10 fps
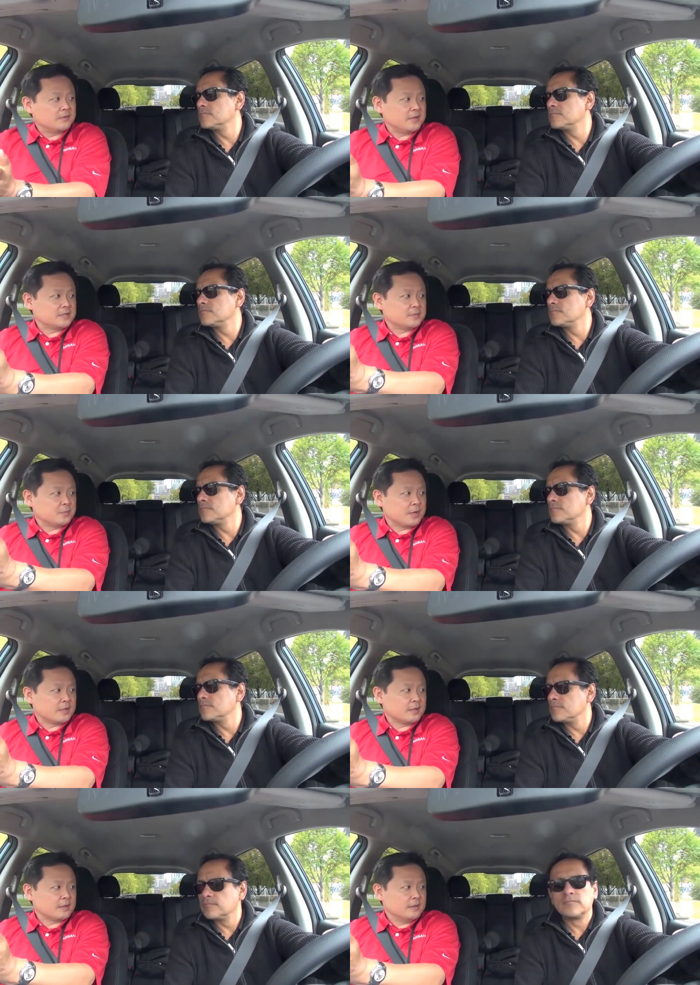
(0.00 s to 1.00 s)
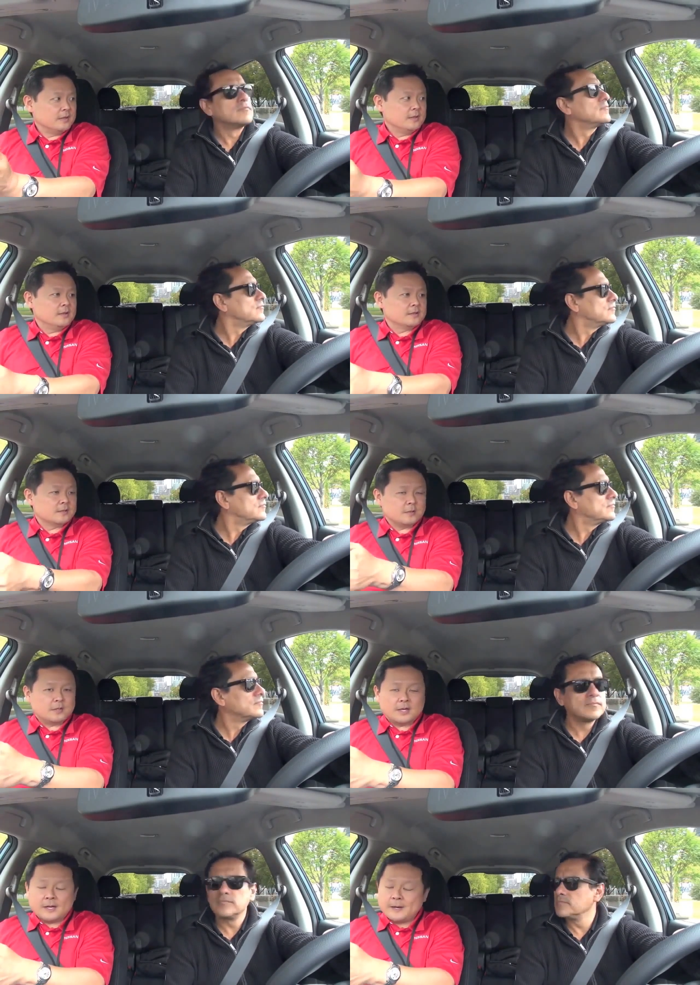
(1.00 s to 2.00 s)
Speaker 1: bit of engine braking. So
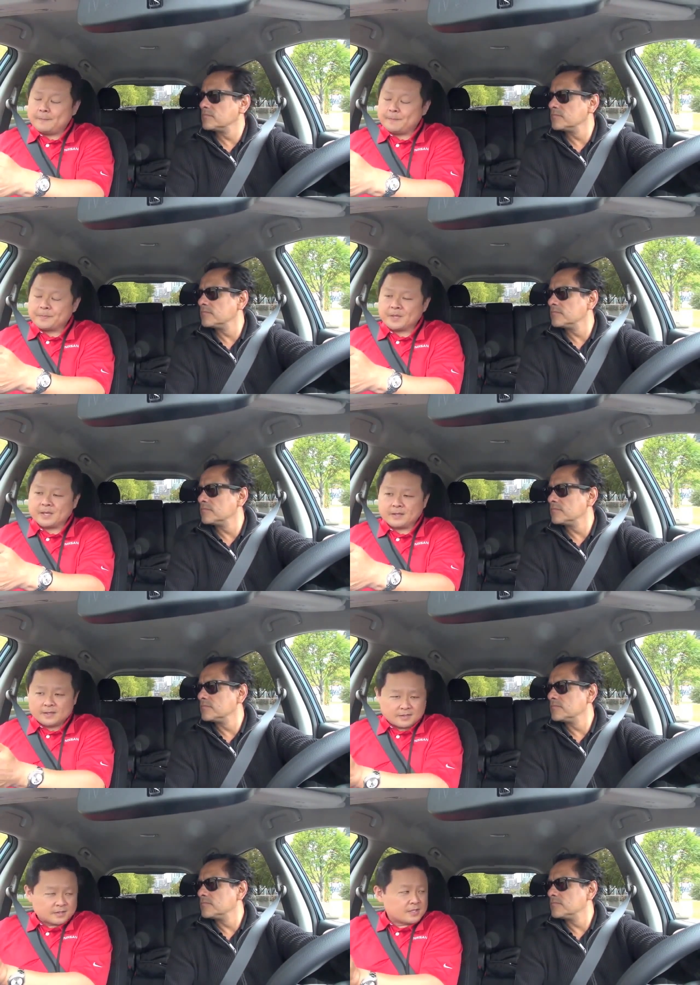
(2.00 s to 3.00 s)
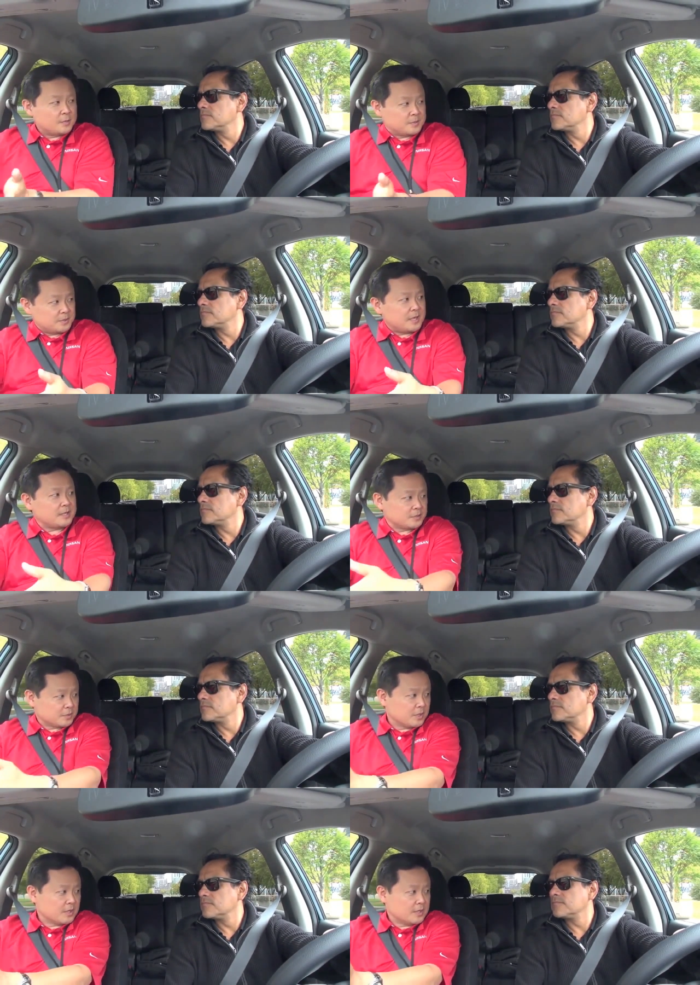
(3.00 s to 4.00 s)
um, it uh, just helps you as
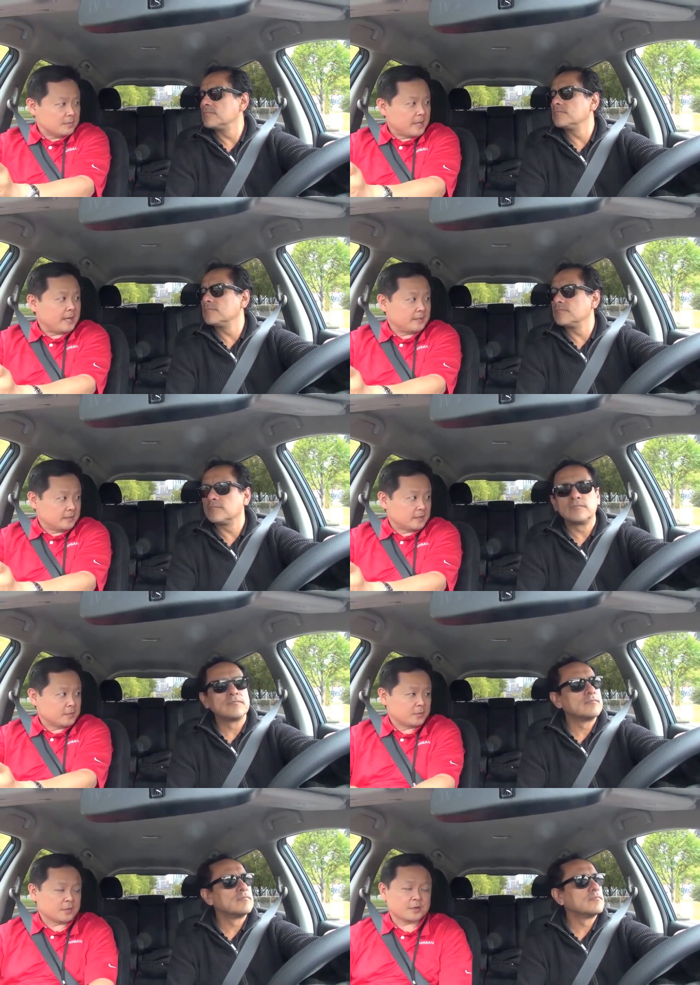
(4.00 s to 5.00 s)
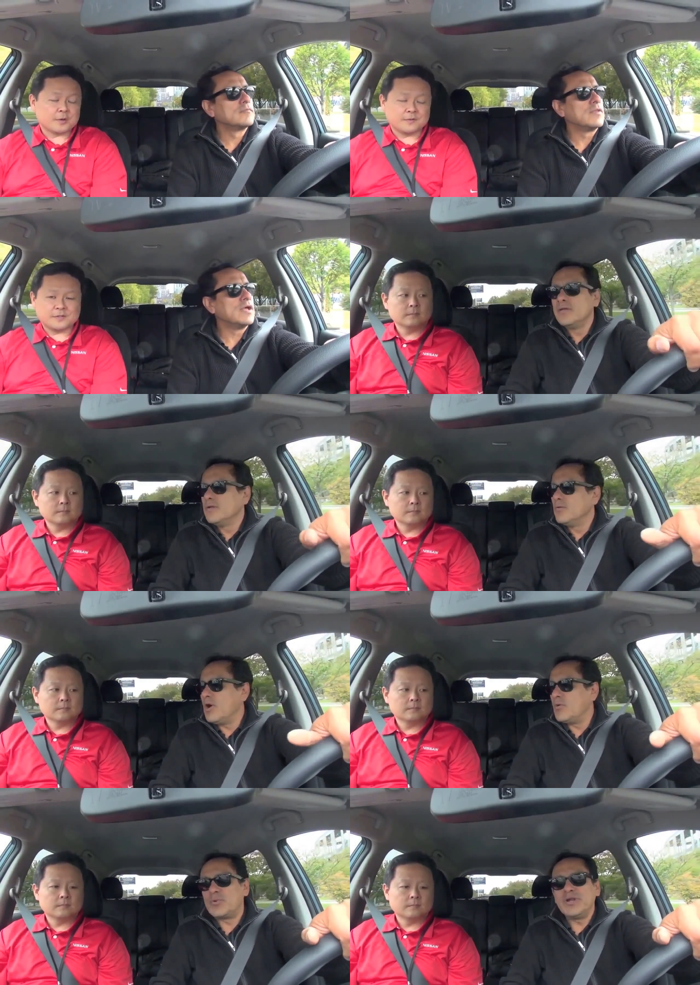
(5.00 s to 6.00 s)
you're um, handling through the curves.
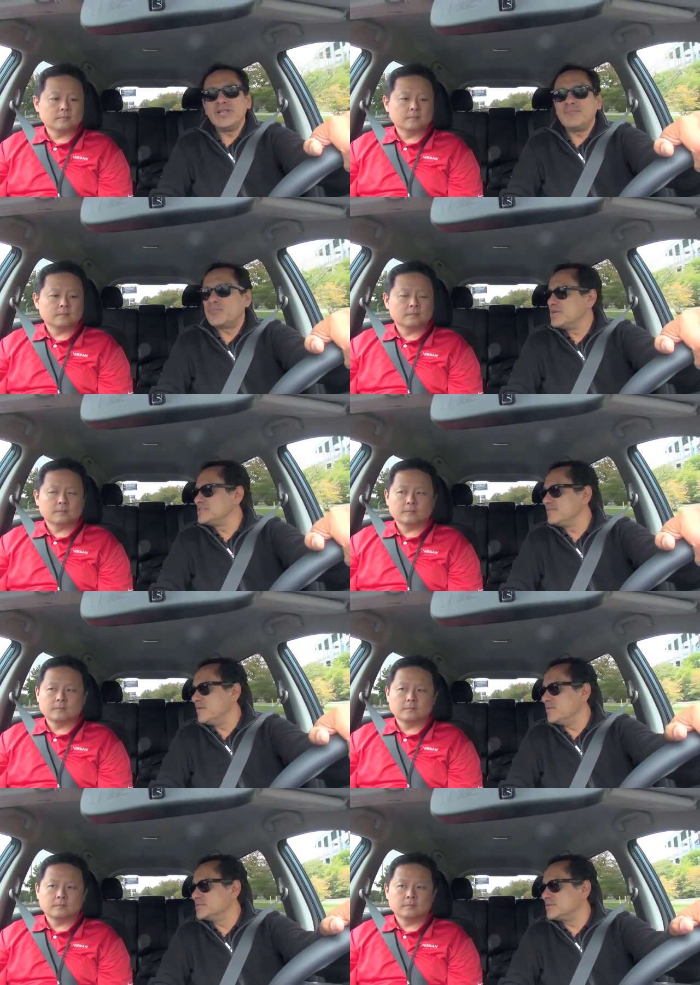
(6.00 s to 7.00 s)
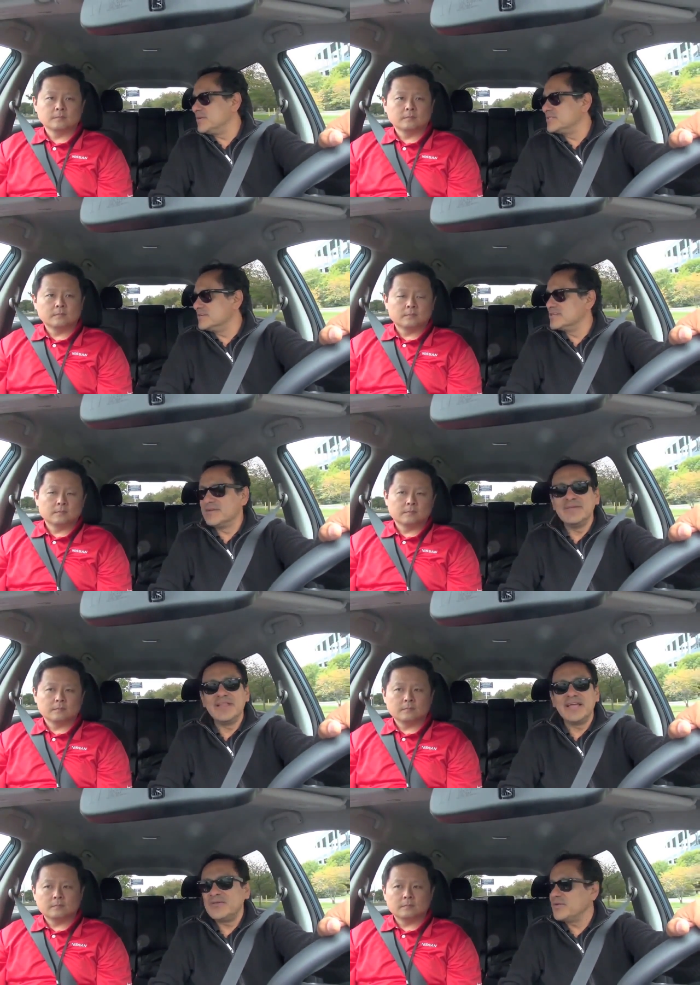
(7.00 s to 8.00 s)
Speaker 2: Wow, pretty impressive demonstrations. I
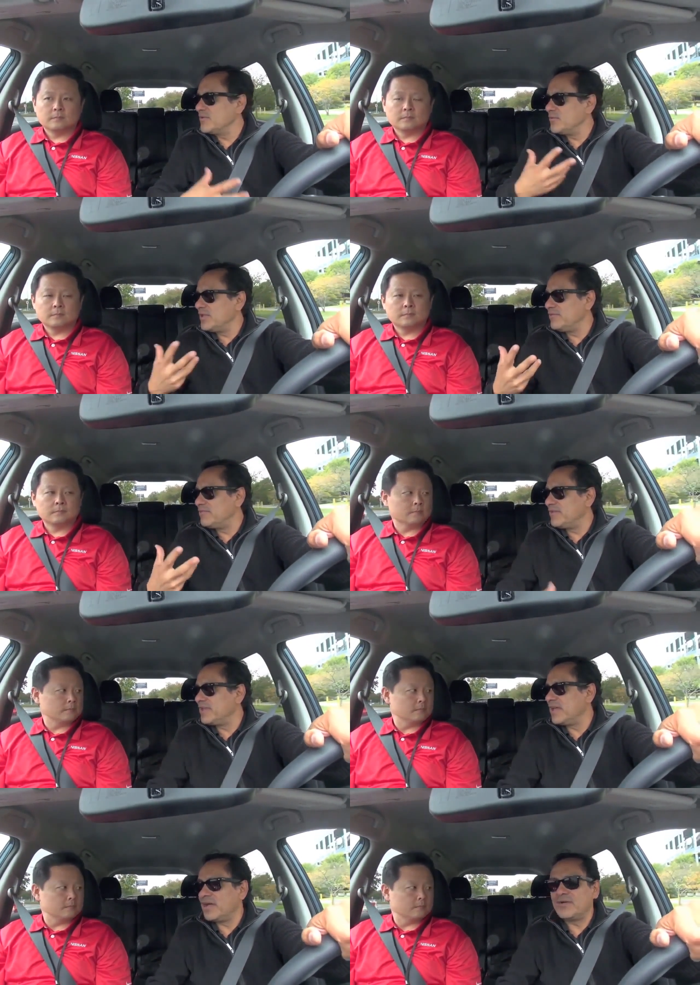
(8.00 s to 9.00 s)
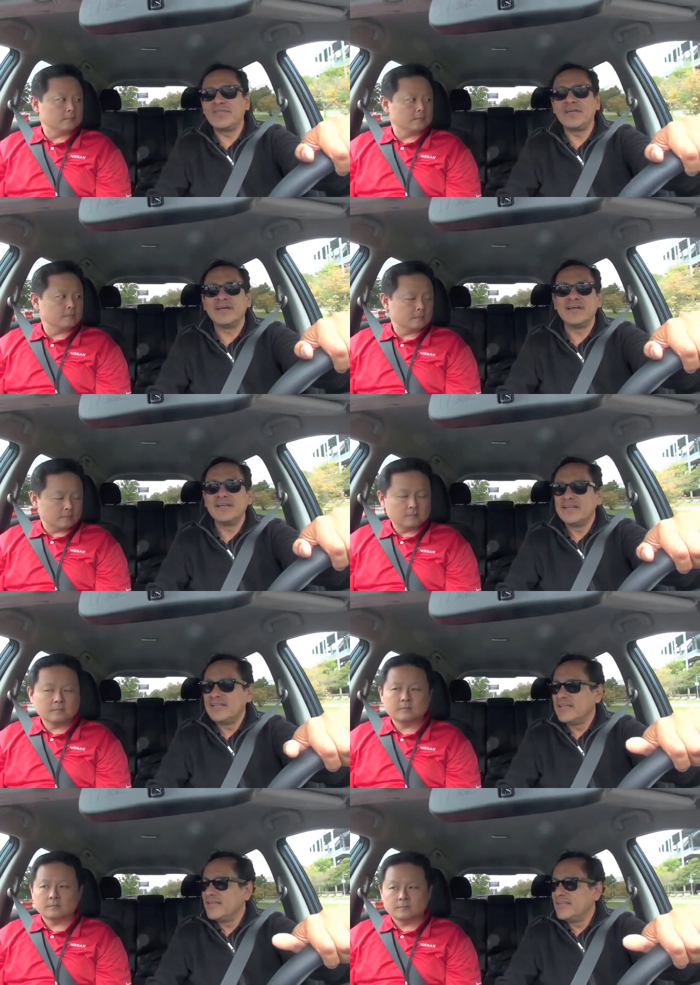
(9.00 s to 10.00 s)
mean, like you can really feel how the
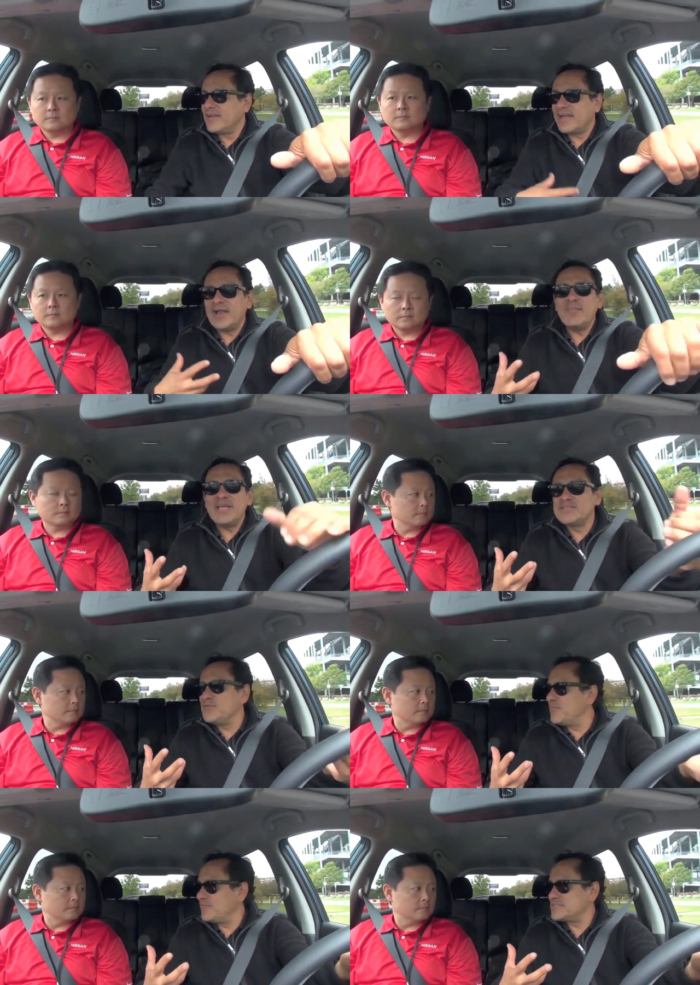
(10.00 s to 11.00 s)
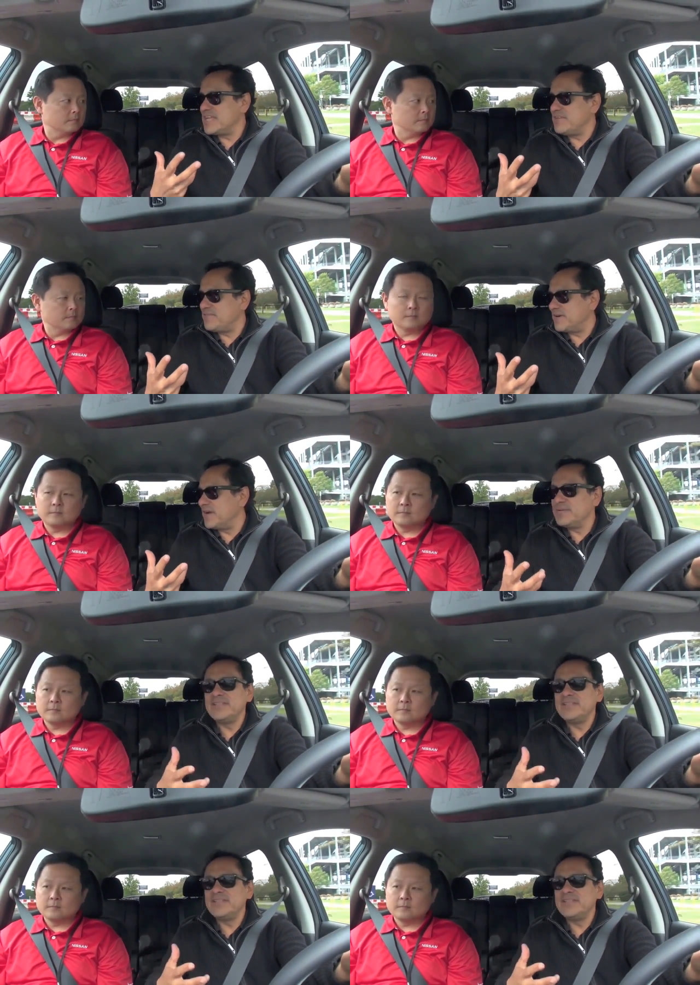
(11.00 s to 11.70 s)
the car makes you safer. I